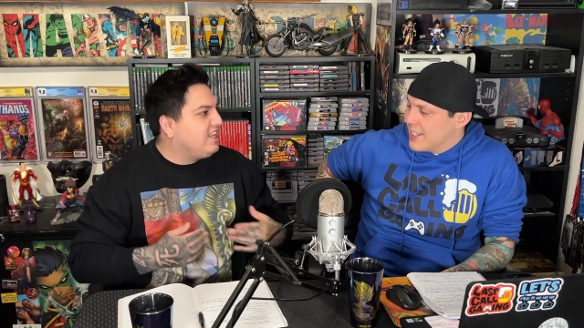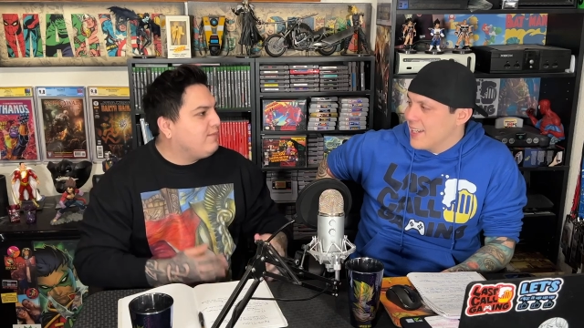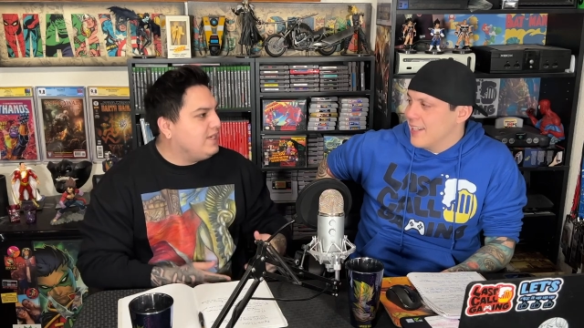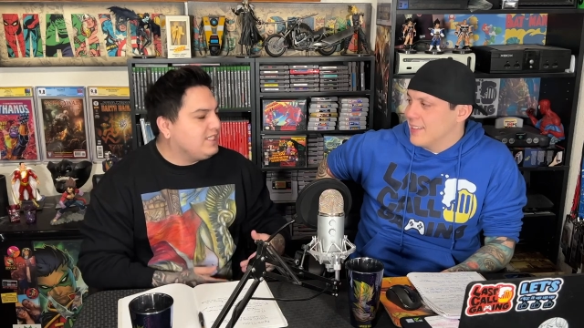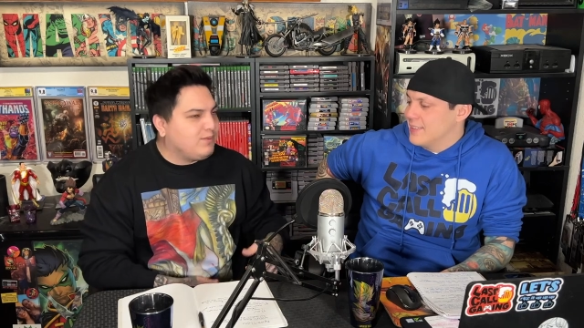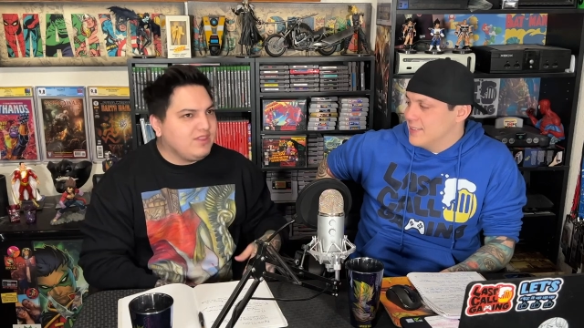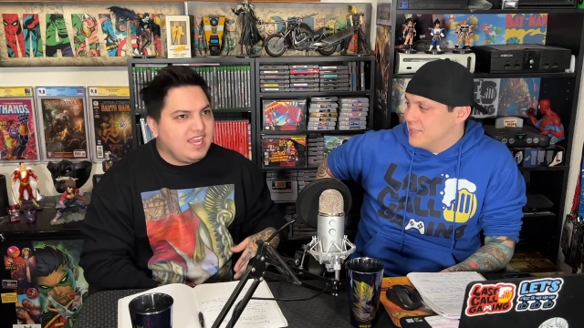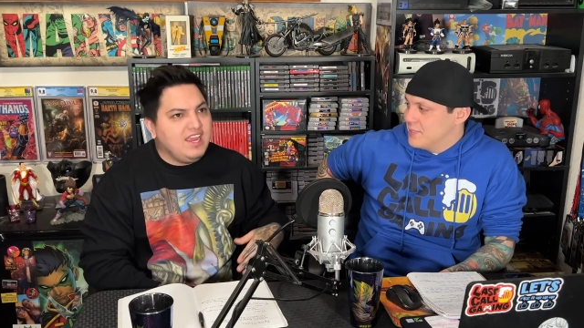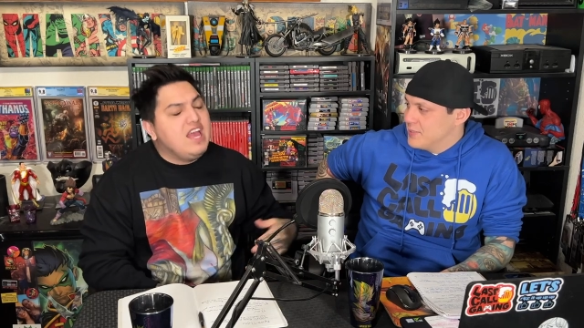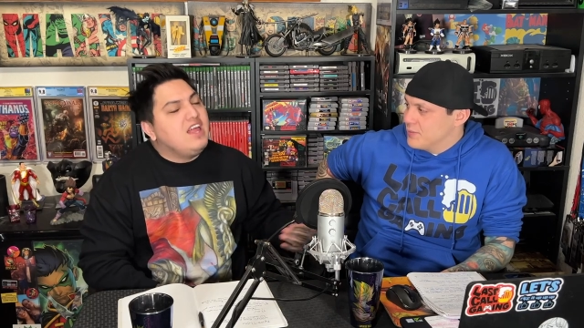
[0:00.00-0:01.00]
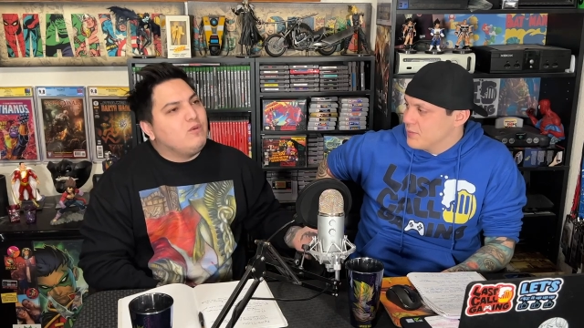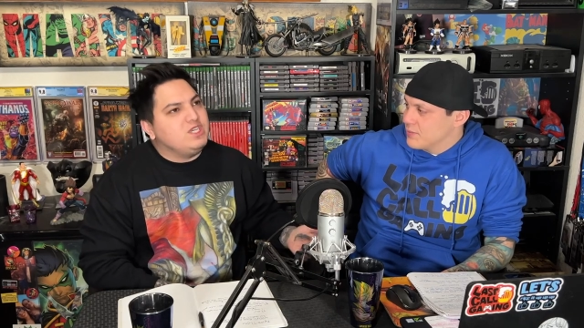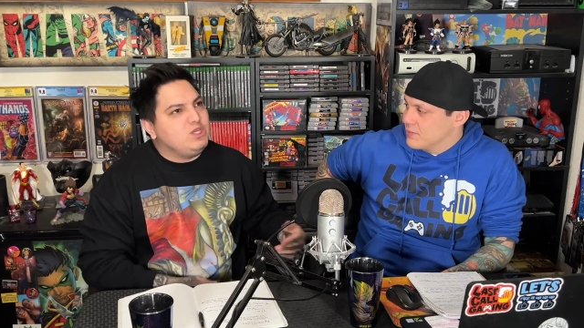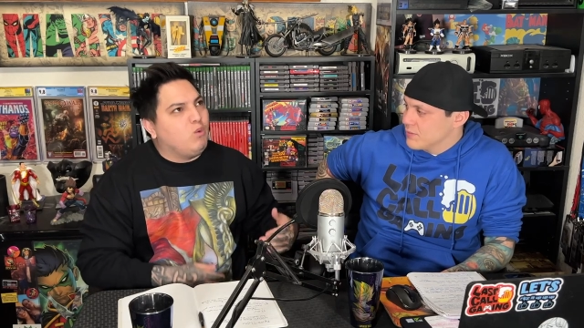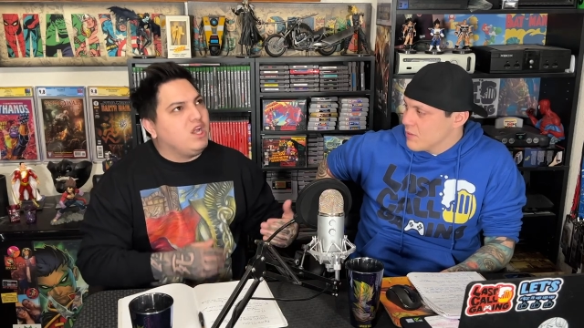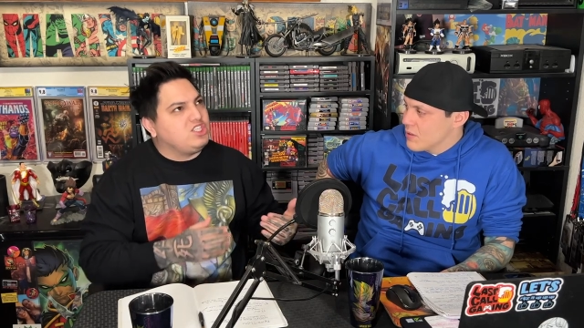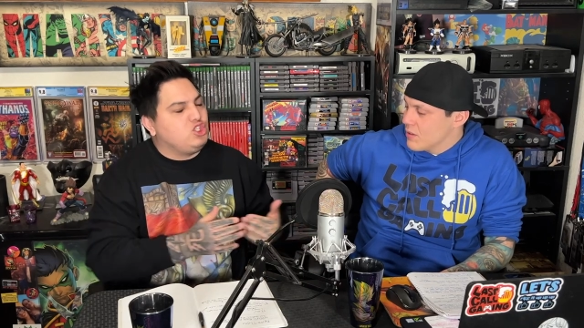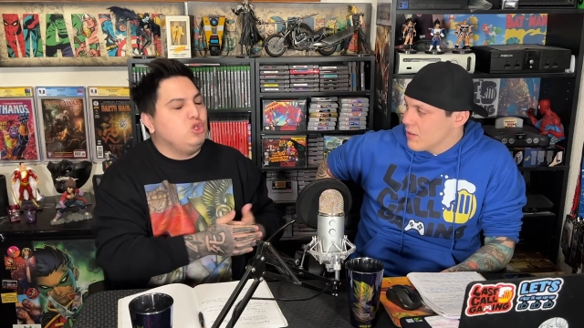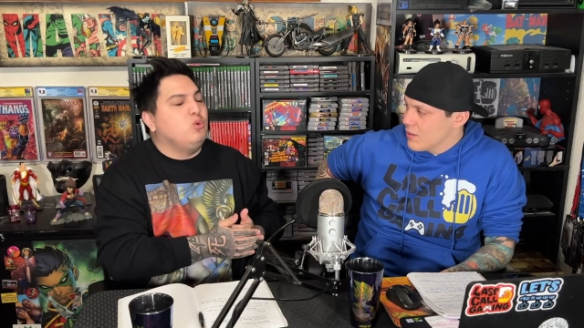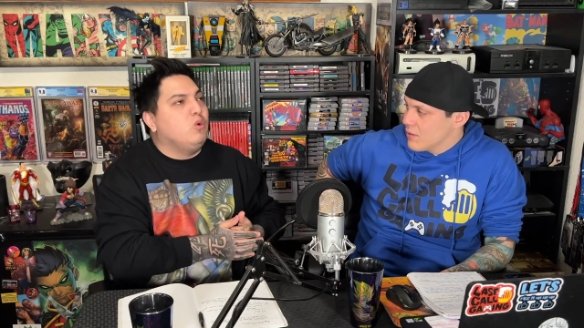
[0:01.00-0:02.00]
Speaker 1: celebrate his birthday the way she wants
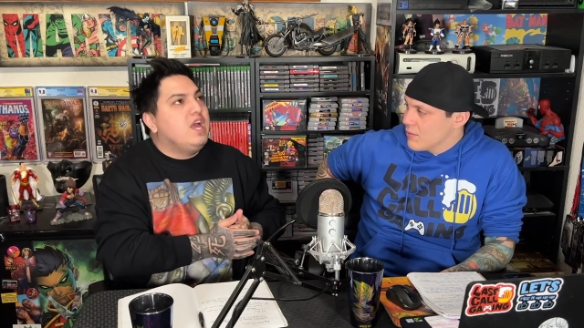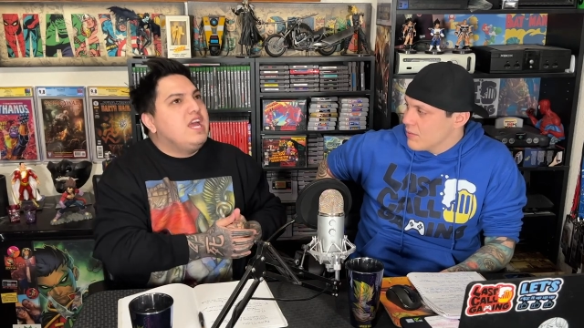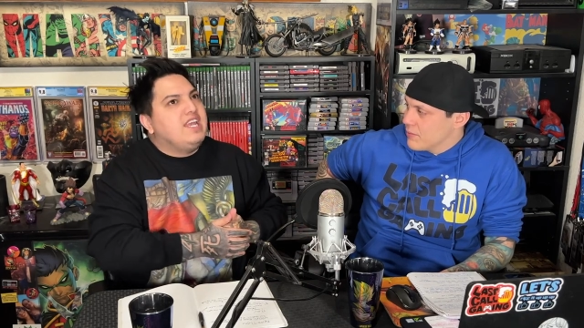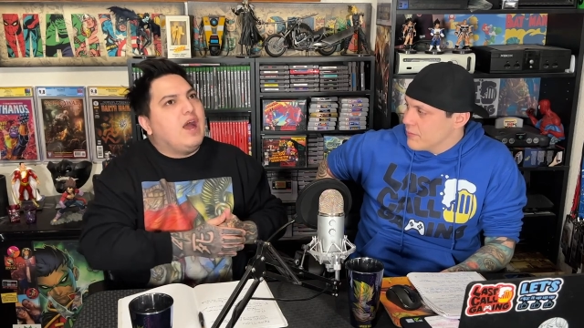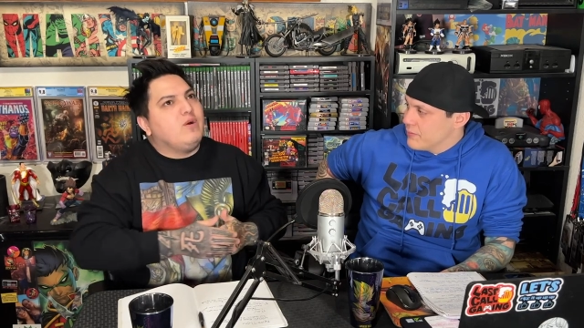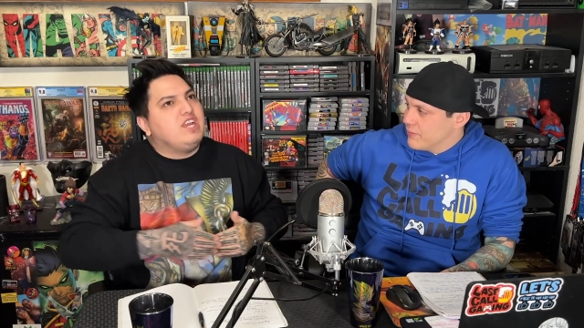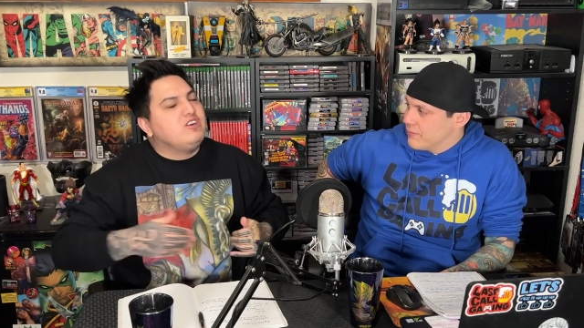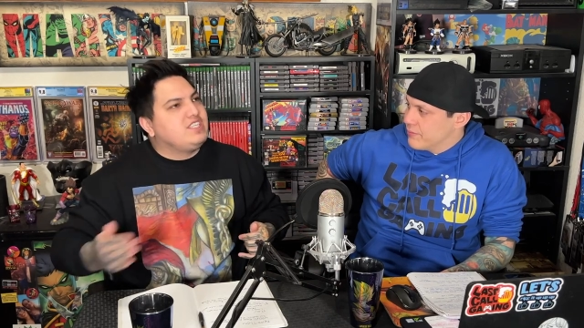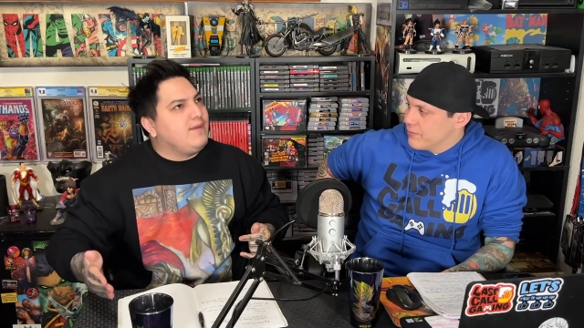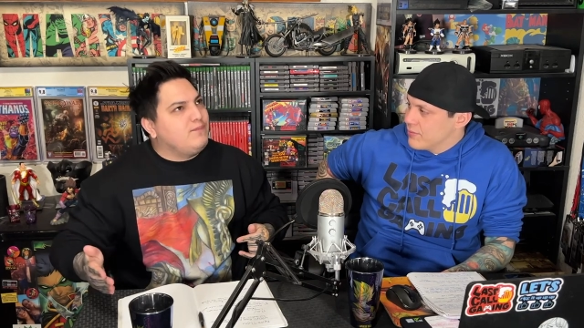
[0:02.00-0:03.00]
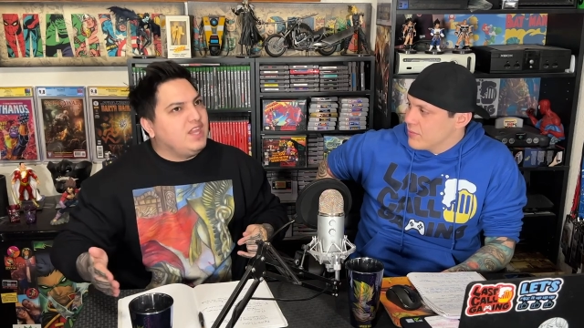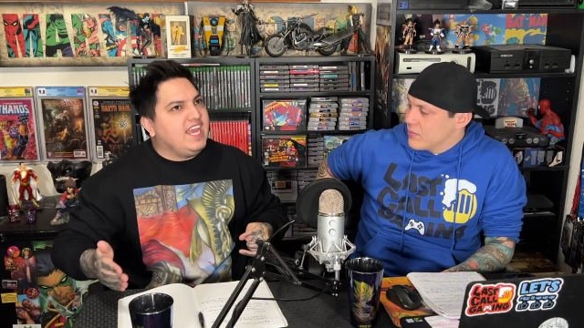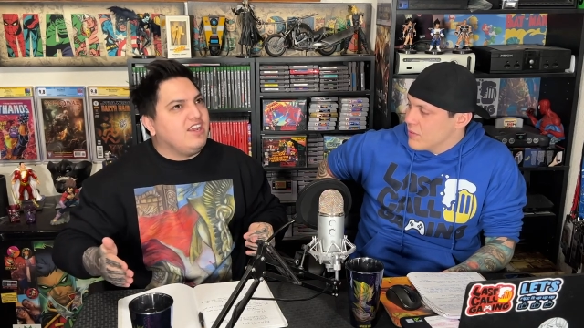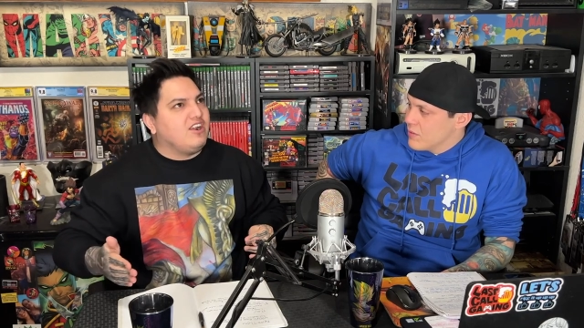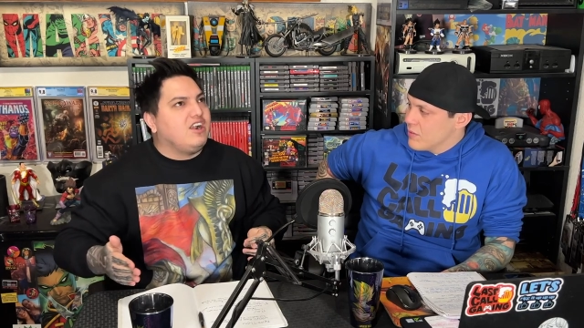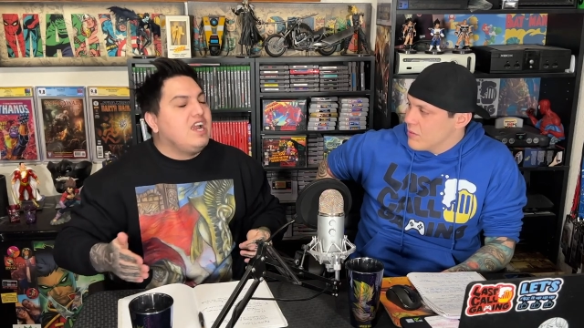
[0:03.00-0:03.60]
to. Now he hears him later